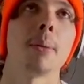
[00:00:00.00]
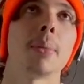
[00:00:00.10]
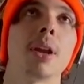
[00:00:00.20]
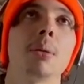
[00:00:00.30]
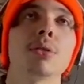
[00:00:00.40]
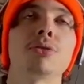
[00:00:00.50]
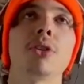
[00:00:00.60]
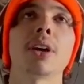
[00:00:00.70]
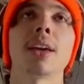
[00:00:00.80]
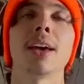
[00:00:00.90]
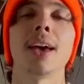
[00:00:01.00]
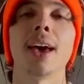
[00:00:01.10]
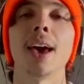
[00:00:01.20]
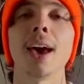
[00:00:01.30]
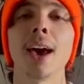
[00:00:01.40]
My neighbors fucking
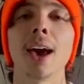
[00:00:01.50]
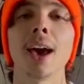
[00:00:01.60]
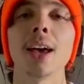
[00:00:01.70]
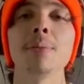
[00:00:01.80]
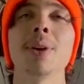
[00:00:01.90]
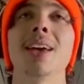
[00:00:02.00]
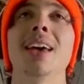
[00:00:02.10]
hate me.